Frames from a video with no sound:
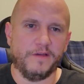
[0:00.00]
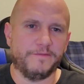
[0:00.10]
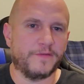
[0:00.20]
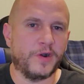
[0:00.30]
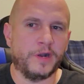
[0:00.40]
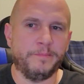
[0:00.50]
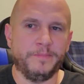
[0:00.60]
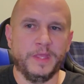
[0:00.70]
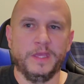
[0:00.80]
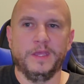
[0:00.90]
It's
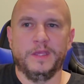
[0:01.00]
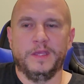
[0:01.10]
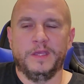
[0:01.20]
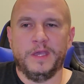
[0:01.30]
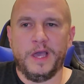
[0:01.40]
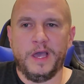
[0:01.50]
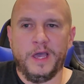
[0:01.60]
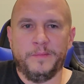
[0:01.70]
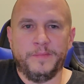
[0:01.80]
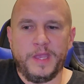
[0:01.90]
very tough.
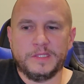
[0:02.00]
It's very,